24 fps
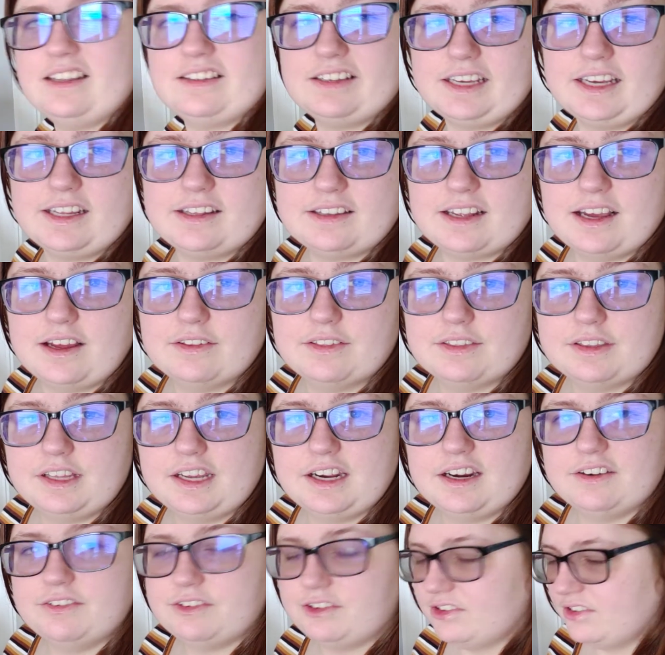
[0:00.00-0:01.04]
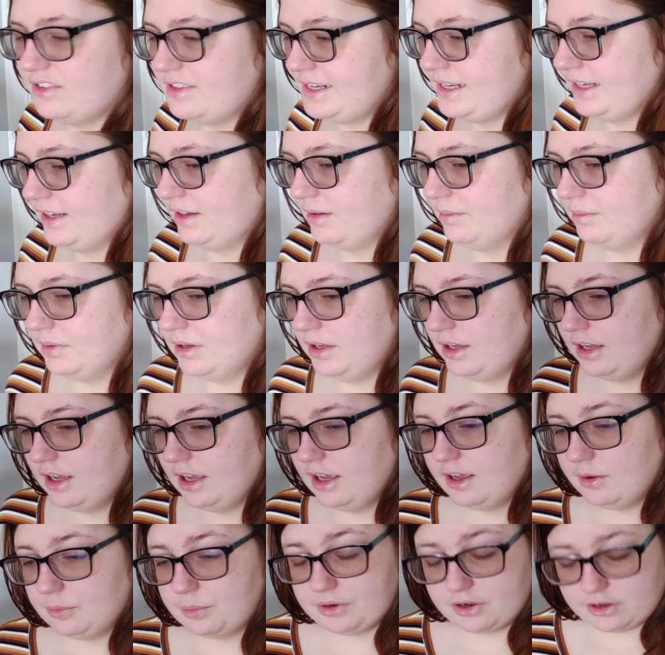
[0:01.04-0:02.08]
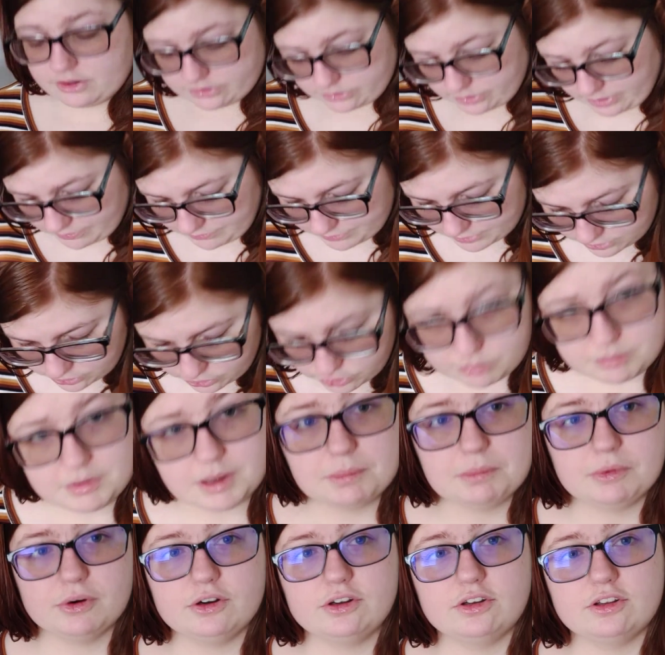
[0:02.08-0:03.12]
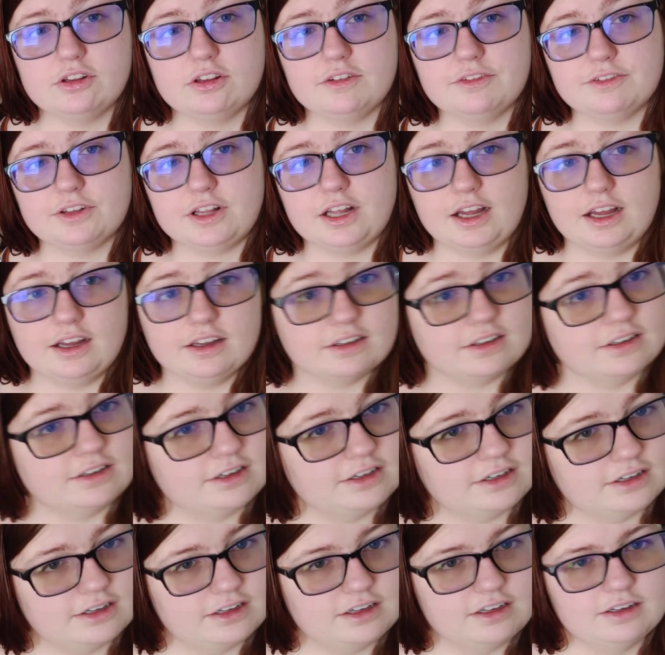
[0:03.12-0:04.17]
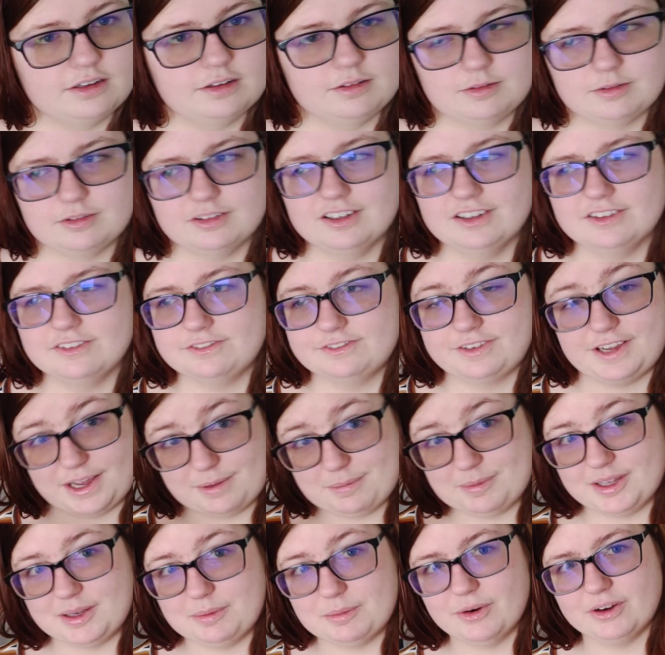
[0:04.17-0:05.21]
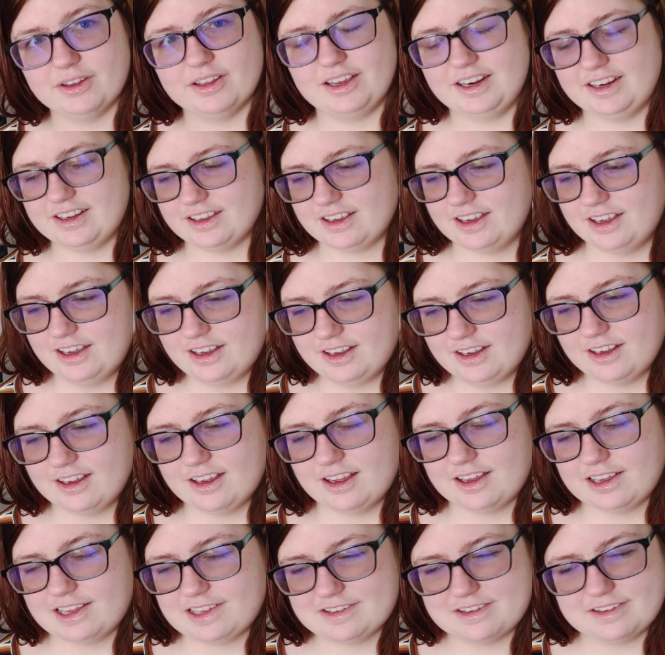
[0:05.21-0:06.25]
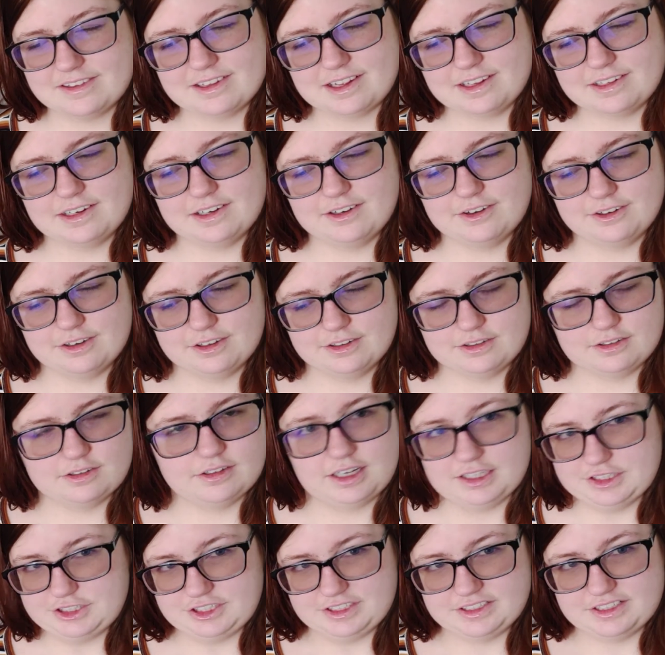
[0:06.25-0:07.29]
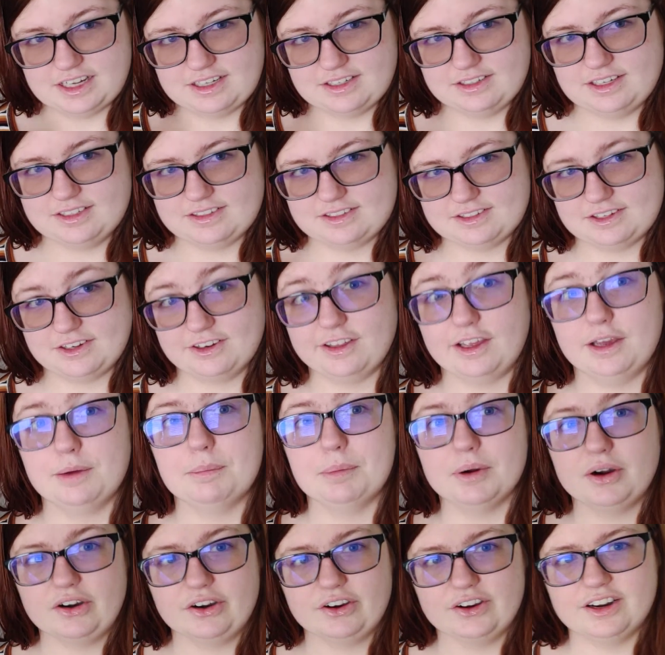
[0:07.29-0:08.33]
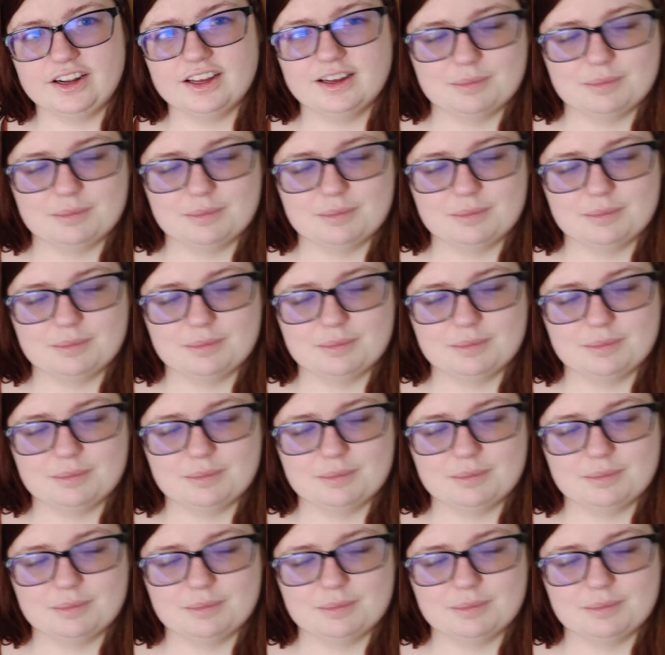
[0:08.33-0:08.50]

Elliot down there if you see him. We also have a new member to the flock, well, family more like. I guess he's not, uh, she's not necessarily a bird,